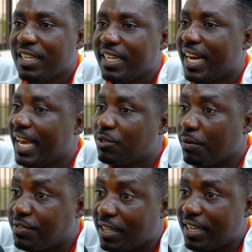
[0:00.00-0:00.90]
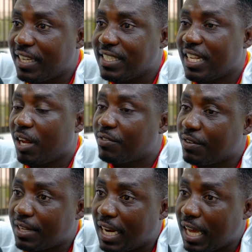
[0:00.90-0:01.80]
The likes of Sikins, the likes
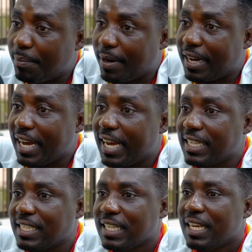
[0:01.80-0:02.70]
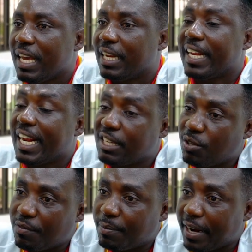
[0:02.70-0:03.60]
of Nana Pakas, the likes
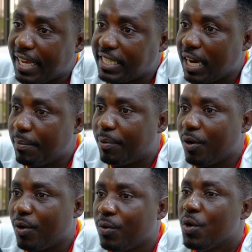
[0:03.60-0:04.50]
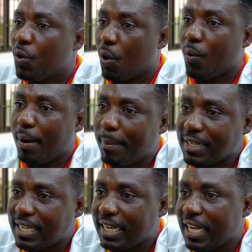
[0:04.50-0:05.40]
of Brian Champon, Kwa
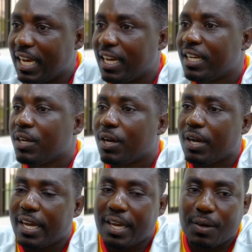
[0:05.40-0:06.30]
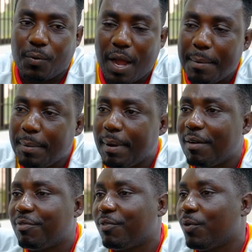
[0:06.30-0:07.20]
Ambassador, Kwame
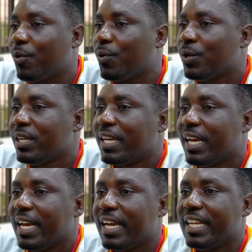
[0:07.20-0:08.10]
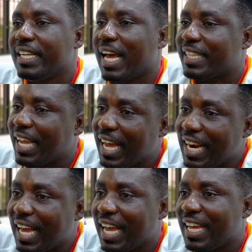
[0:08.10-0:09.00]
Bamfo, and
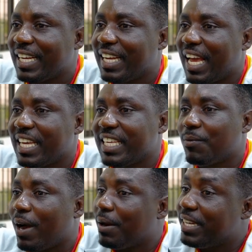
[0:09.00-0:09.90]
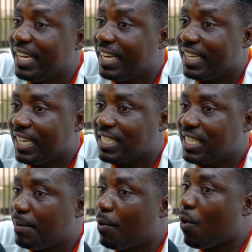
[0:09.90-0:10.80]
Atala. Now one day, you
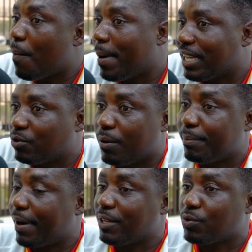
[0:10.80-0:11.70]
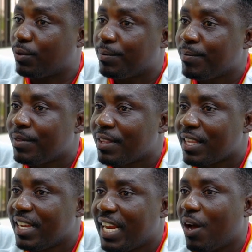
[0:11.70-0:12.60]
see a boho match one price. So
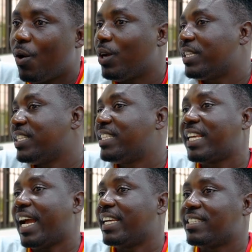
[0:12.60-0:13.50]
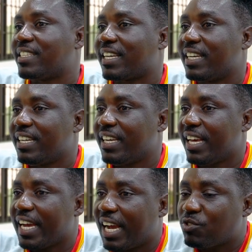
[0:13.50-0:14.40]
now all these giants,
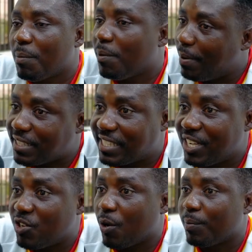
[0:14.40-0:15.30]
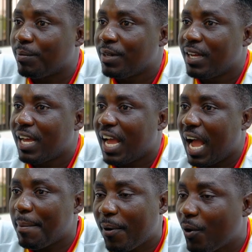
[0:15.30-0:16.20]
a castle mobile stadium.
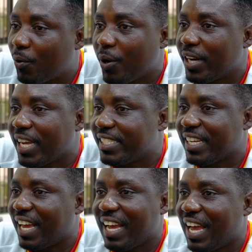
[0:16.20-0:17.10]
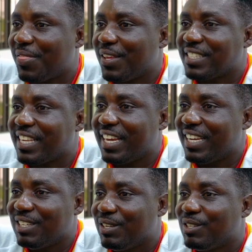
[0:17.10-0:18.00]
I'm a hero United. I think
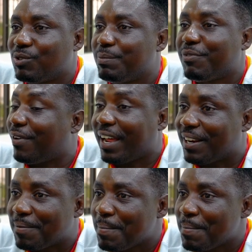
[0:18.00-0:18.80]
it will be fun.